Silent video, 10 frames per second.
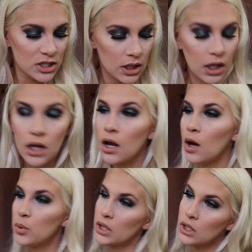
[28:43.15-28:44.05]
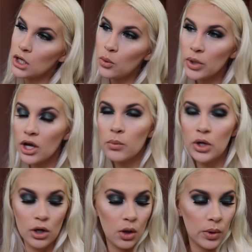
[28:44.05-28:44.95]
To lighten up a little bit, I'm going
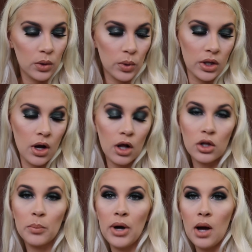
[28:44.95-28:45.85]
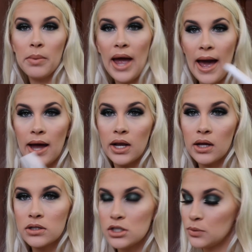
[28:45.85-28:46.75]
to go in with ColourPop
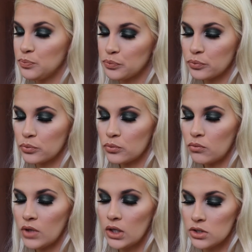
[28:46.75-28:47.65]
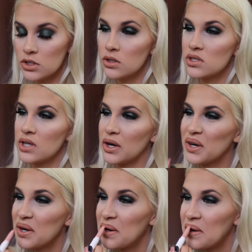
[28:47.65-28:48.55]
Addict, just in the
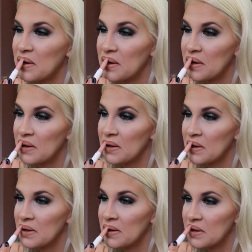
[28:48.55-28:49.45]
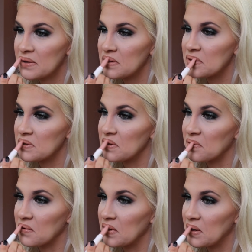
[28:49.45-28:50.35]
center. This is just a
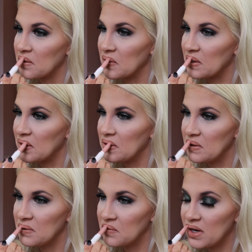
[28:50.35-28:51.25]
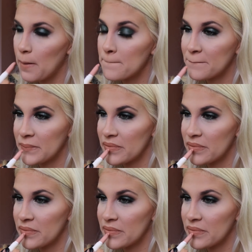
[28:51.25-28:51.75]
really, really nude one.